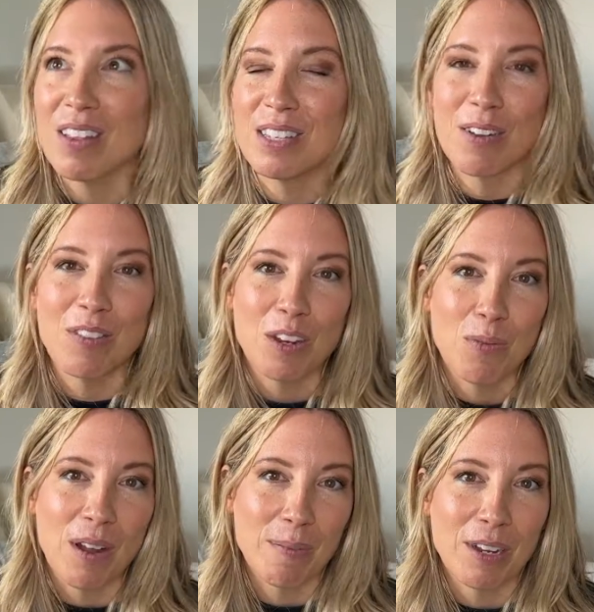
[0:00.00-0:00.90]
all the stuff that you
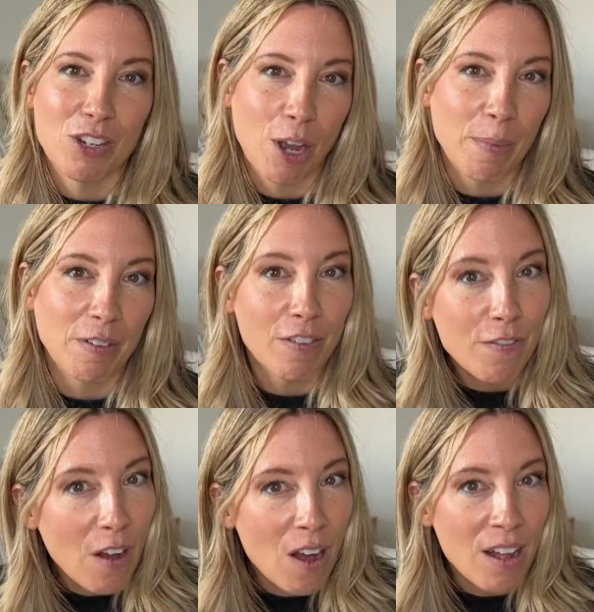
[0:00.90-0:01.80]
want to be shopping for
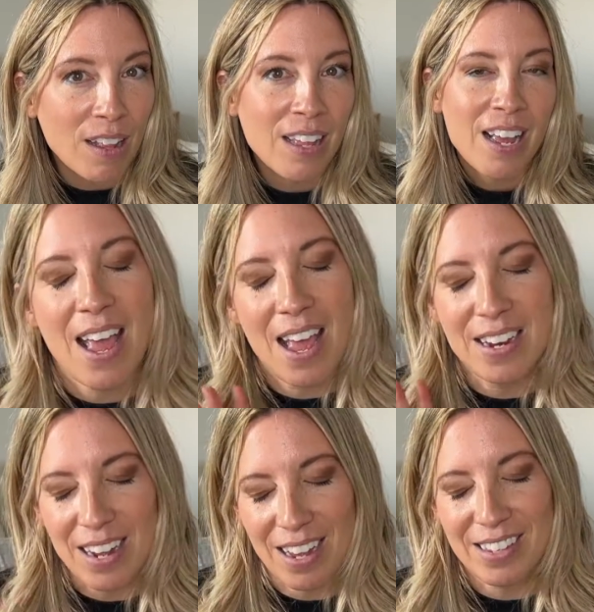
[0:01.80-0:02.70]
fall.
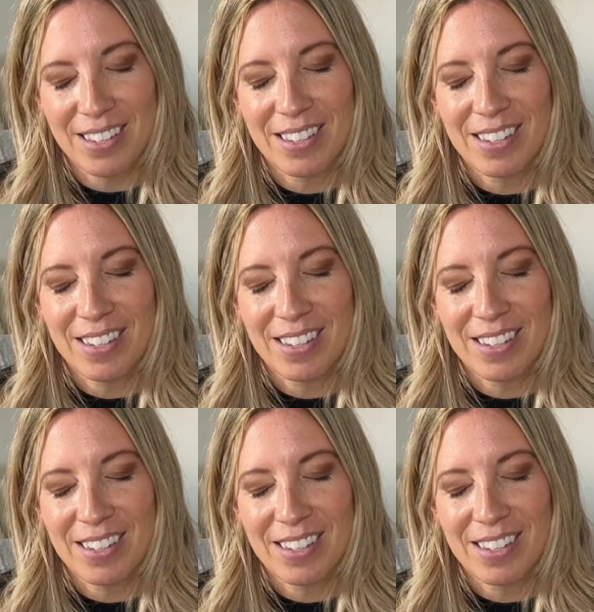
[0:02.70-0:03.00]
And yes,